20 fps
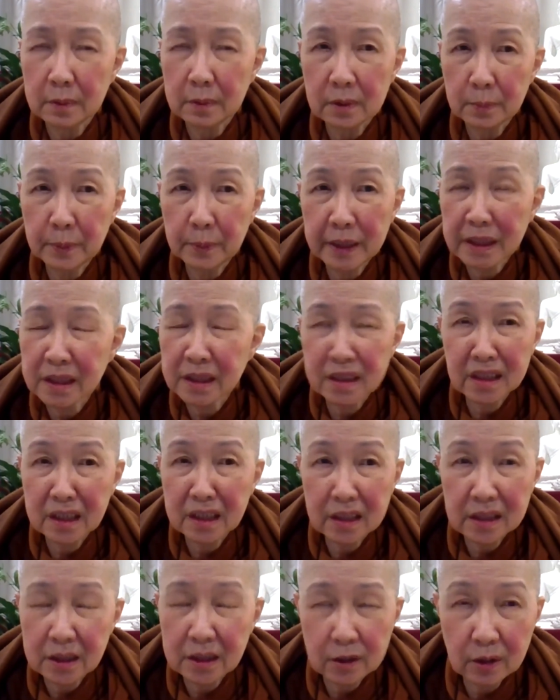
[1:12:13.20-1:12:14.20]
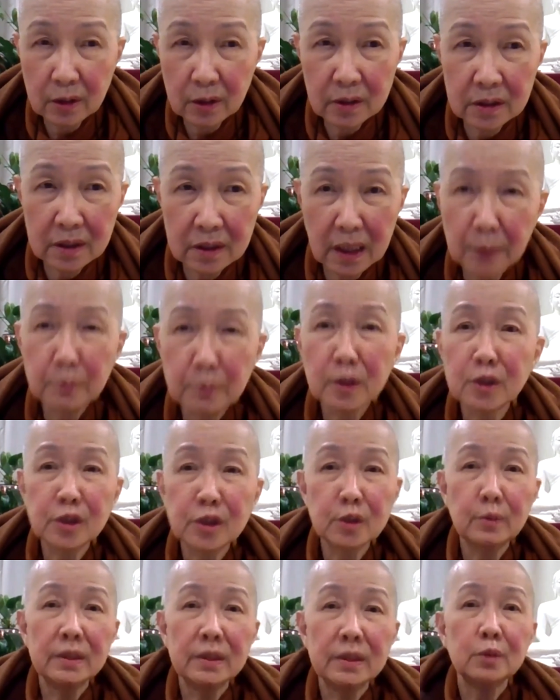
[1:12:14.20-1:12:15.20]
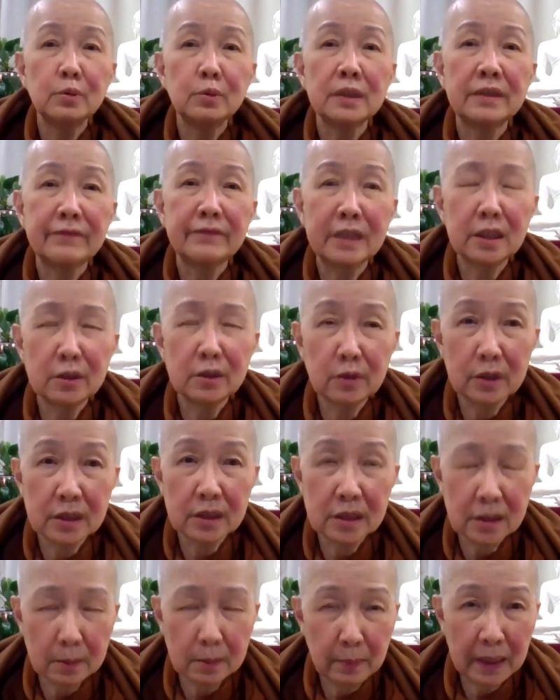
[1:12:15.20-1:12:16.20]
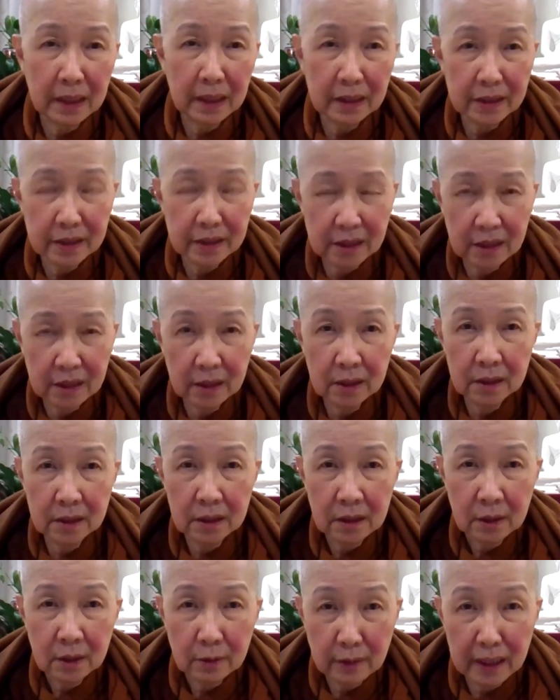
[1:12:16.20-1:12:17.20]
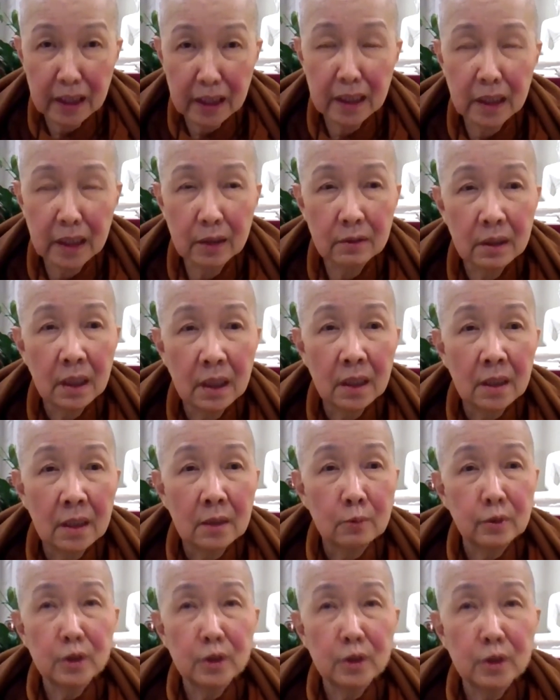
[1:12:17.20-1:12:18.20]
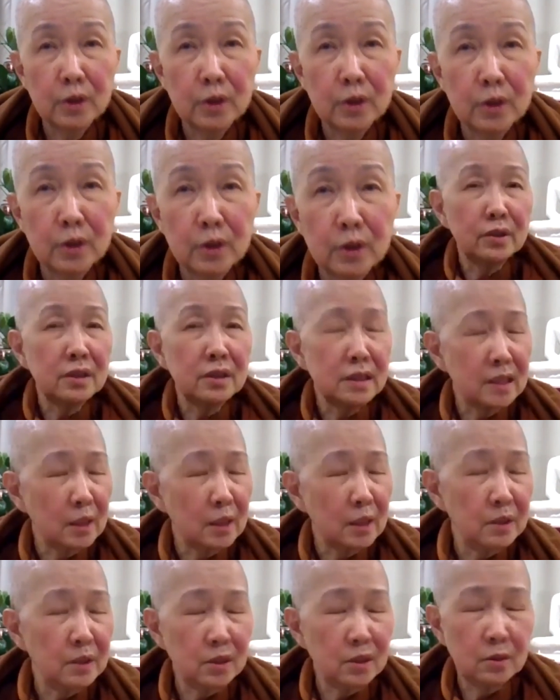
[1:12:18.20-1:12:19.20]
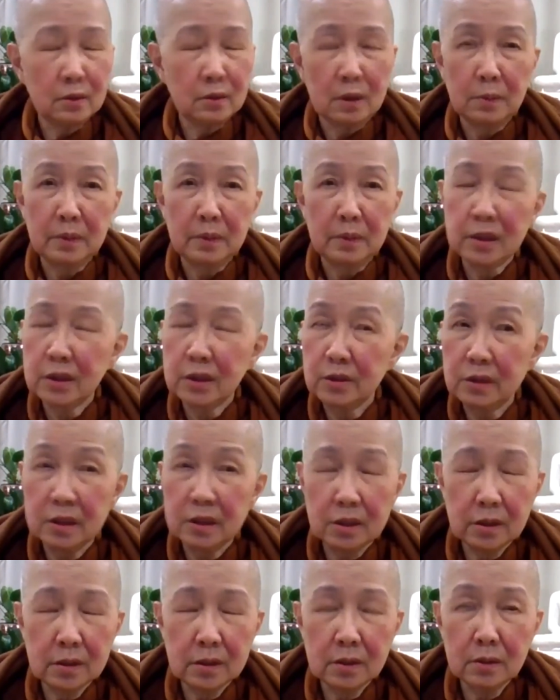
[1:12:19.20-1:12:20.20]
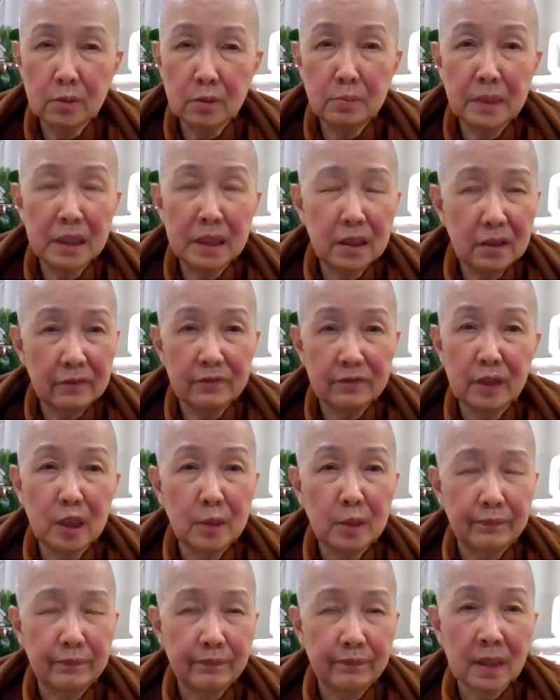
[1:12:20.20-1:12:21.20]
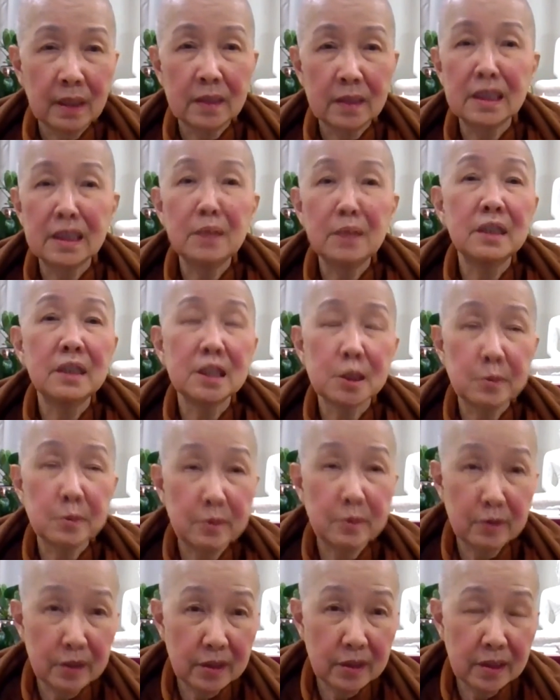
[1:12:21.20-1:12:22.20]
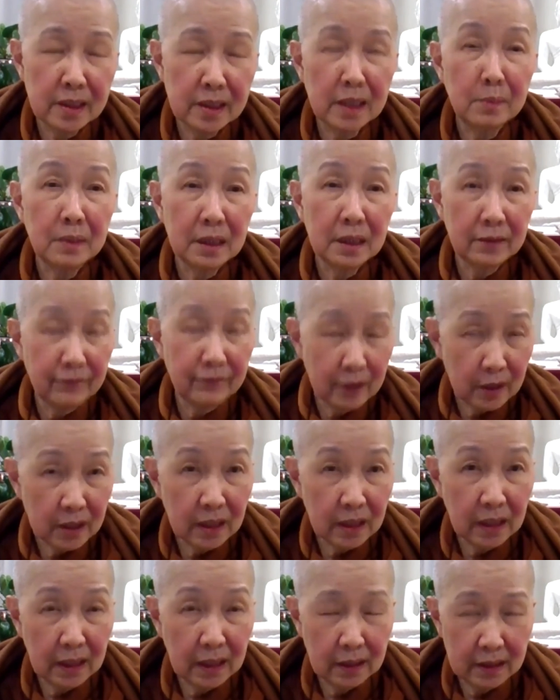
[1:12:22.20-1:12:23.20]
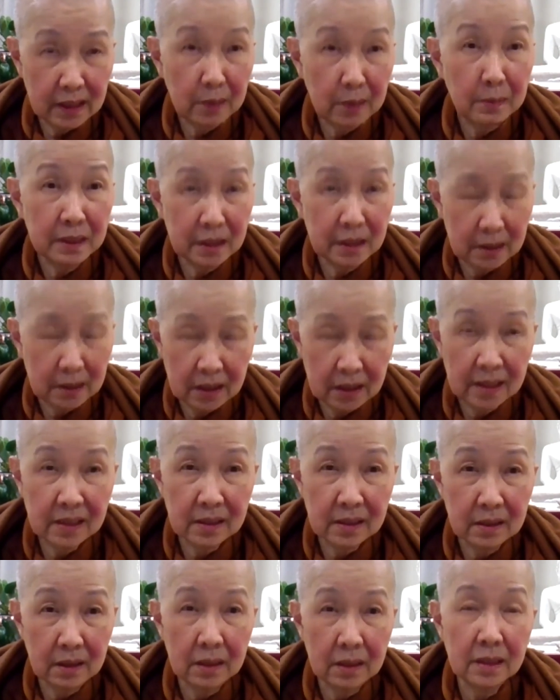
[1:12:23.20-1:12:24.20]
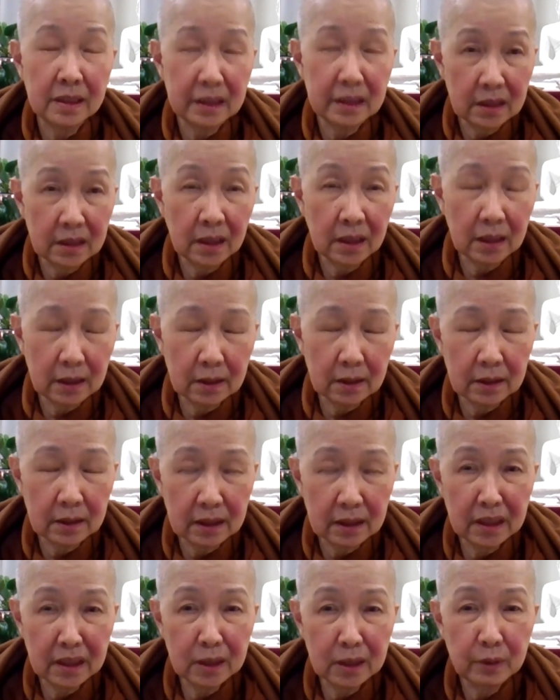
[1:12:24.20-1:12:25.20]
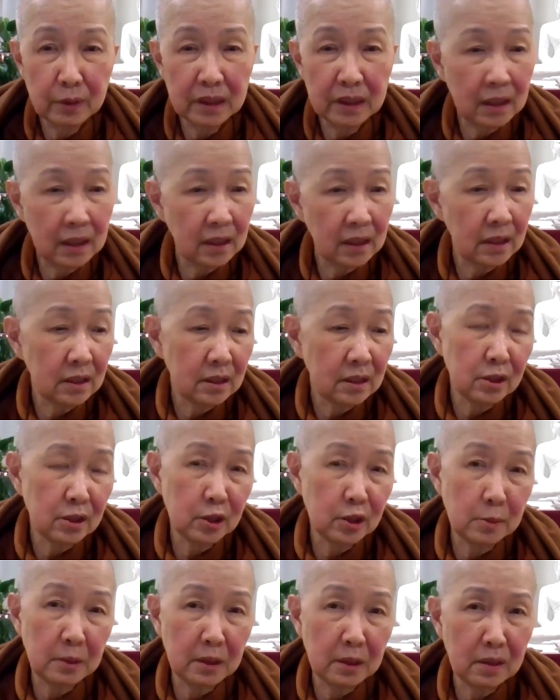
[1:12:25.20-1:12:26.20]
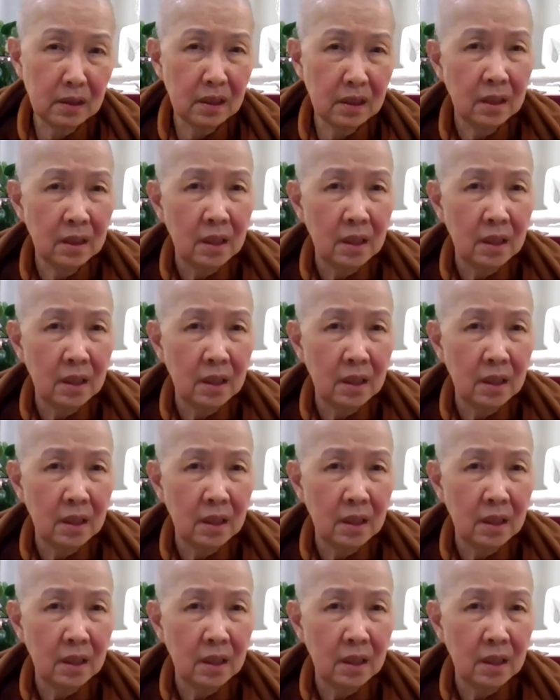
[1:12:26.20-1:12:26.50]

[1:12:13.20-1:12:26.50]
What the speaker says: practicing as a doctor. I'm not sure whether we have any doctors among us here right now. We do have doctors coming to our monastery, so many of them. Some are experienced, some are very young, some are just learning what their internship and all that.